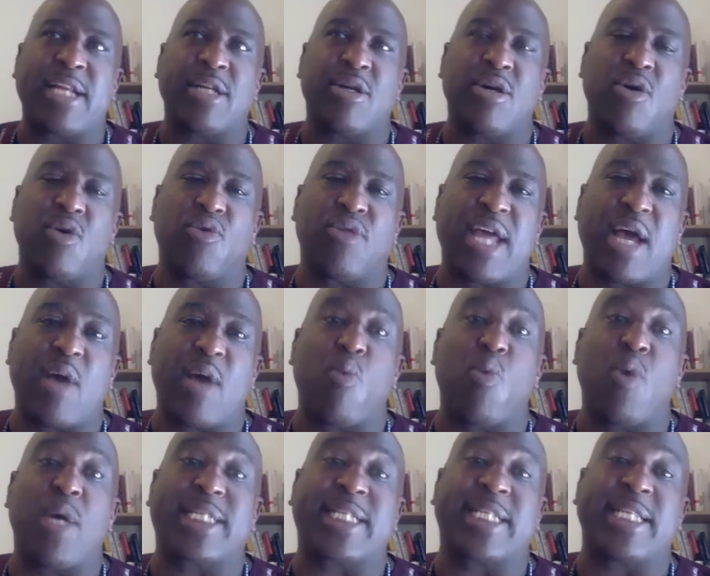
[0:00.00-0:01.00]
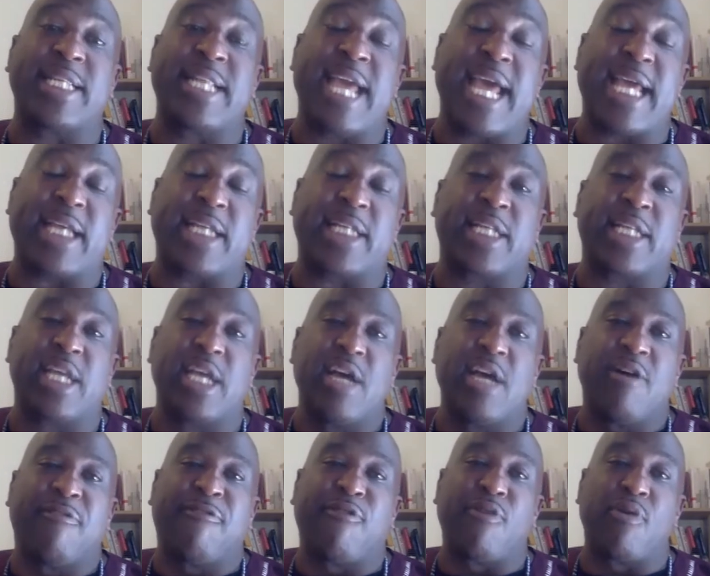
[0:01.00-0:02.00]
know that what's next
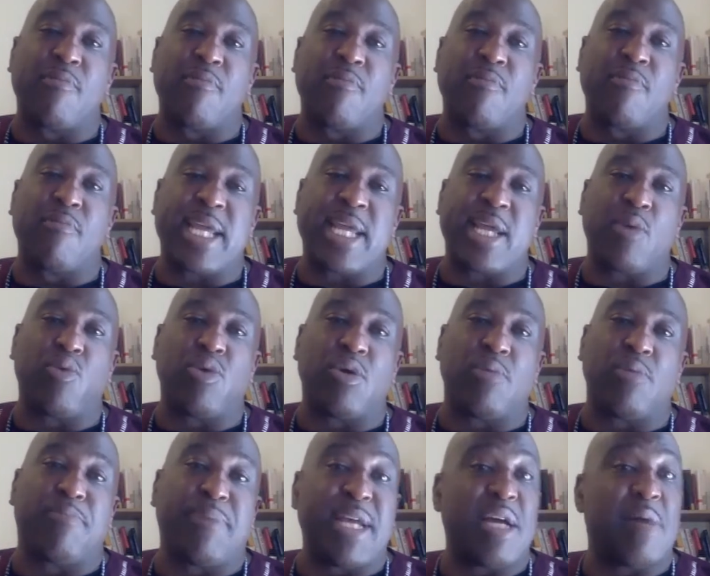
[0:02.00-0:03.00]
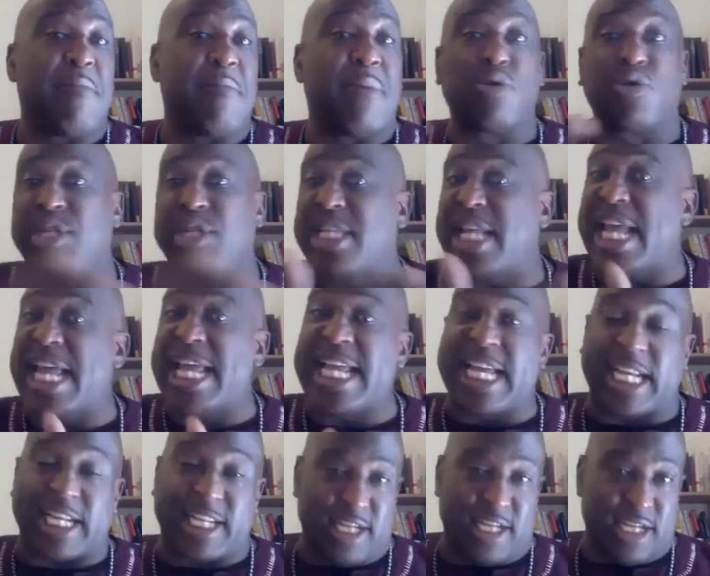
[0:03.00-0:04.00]
for me will be a
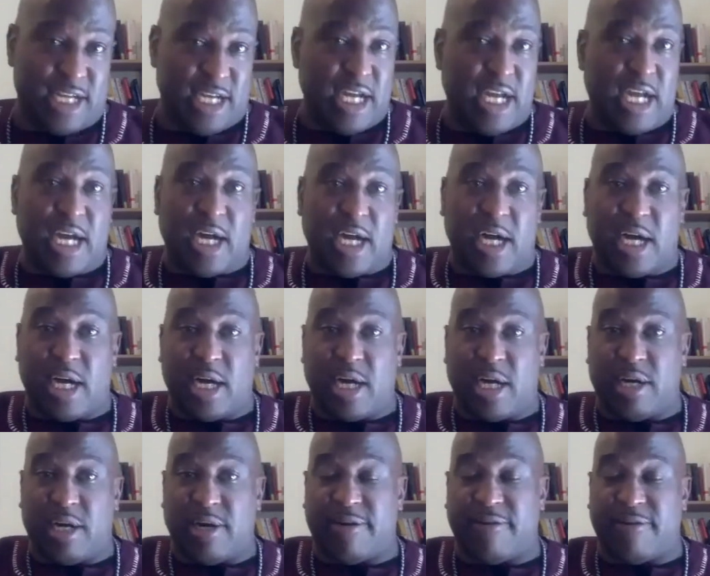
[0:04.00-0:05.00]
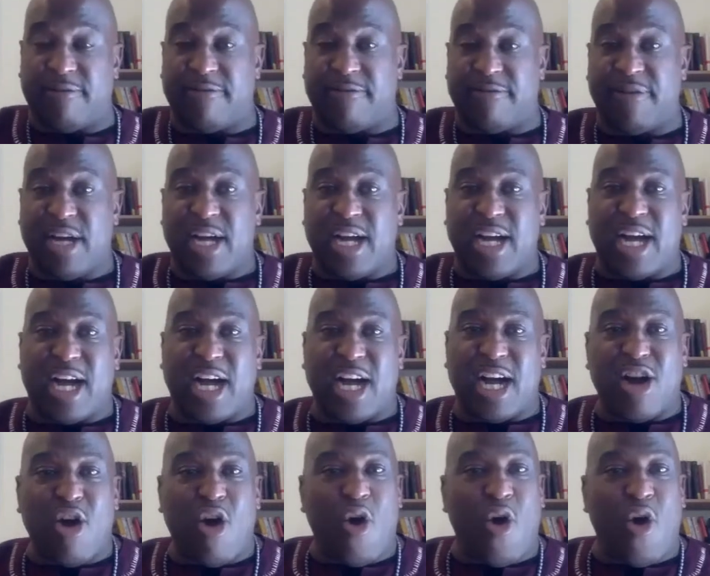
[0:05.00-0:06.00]
mosaic of
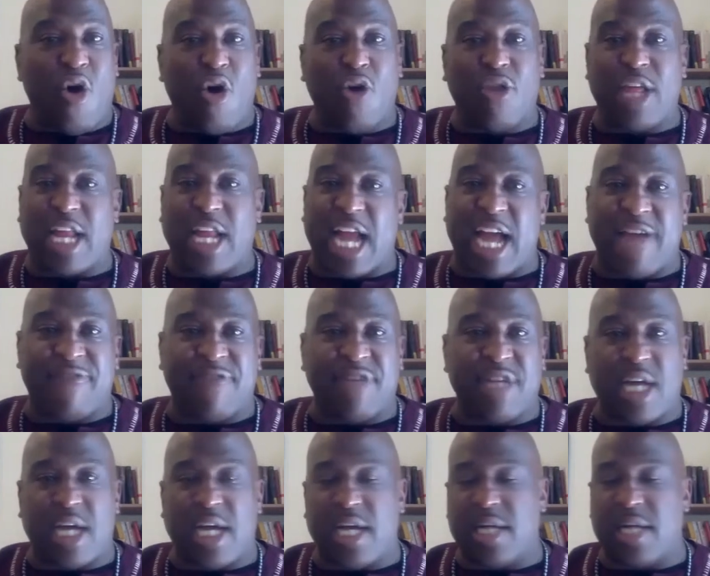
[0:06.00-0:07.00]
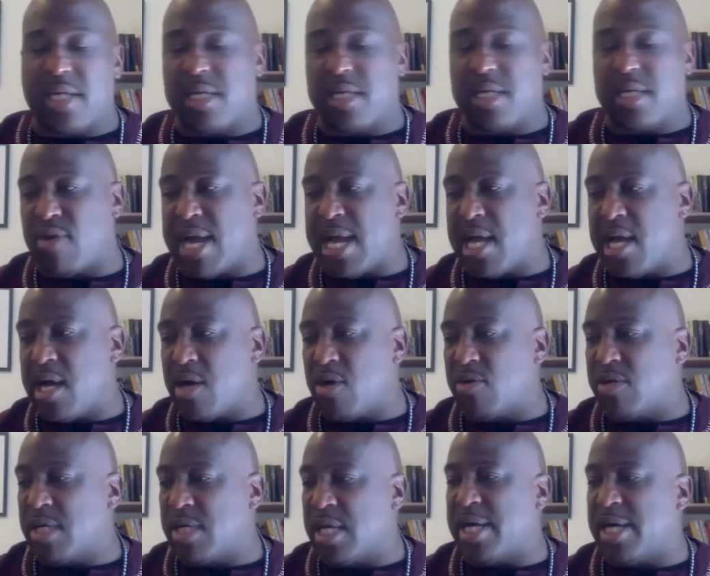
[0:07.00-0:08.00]
all that I've done
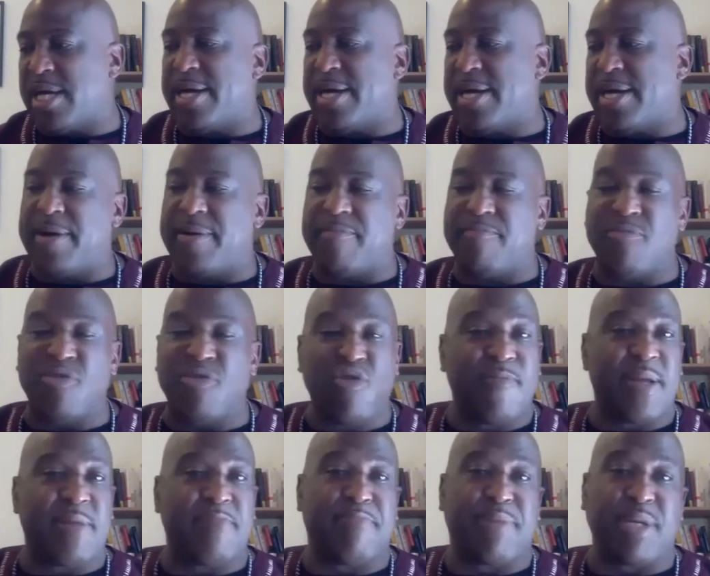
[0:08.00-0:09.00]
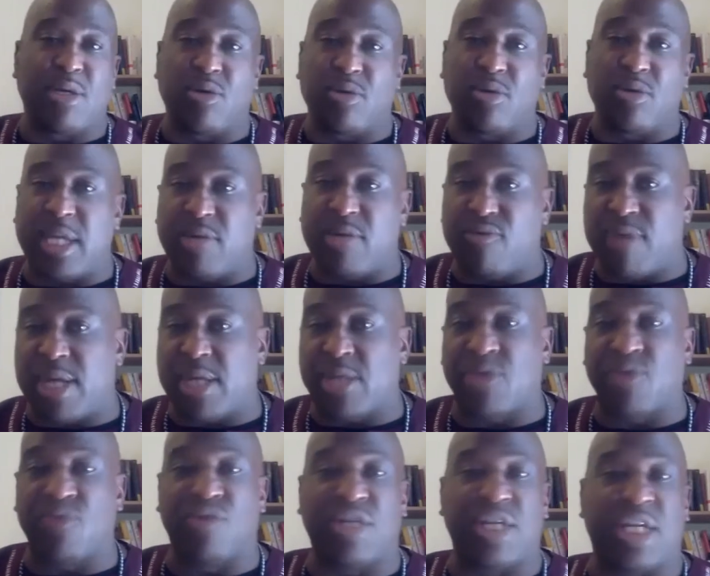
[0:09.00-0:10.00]
around movement building,
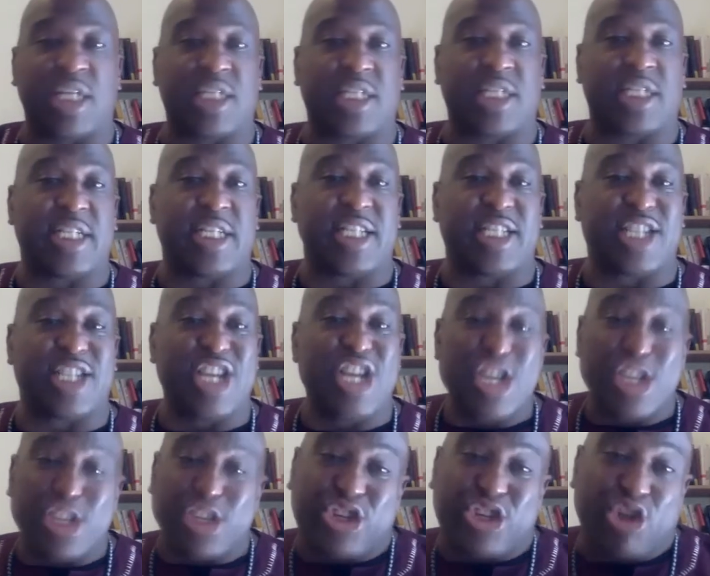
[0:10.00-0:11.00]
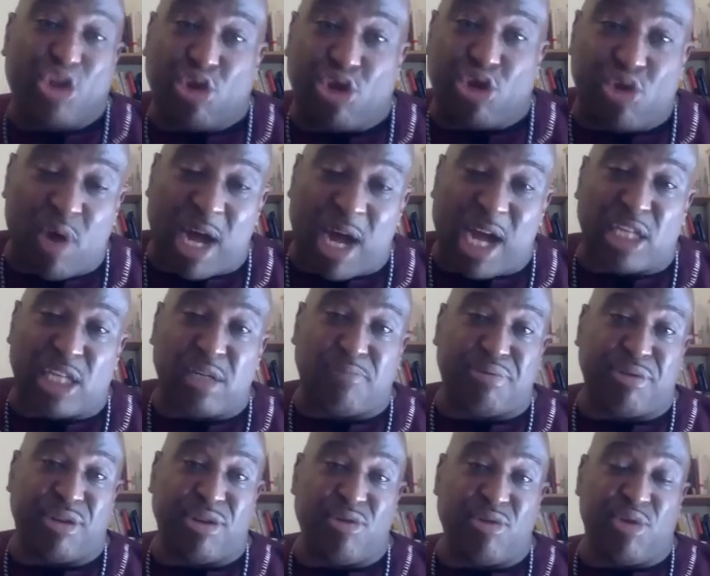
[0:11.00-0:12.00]
racial justice, social
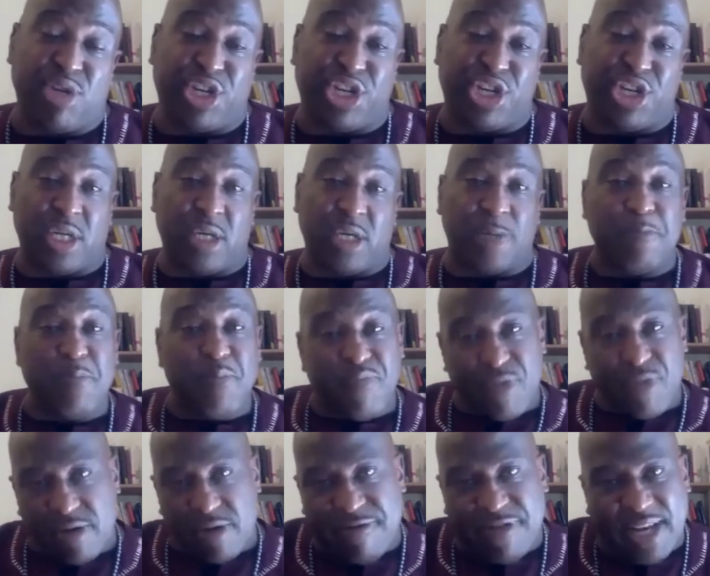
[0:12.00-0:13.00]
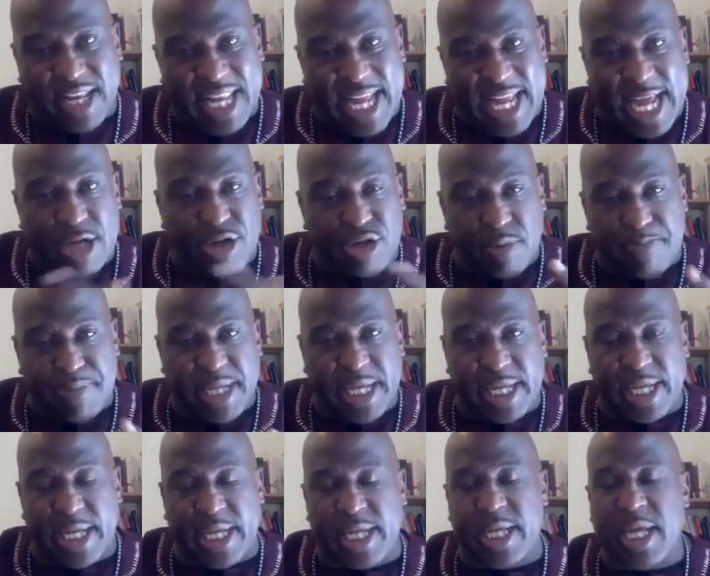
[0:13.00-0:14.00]
entrepreneurship,
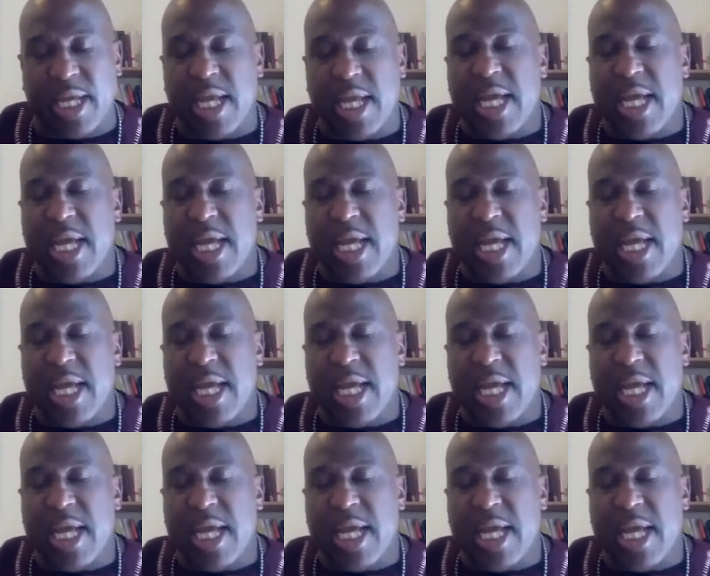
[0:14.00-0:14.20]
philanthropy.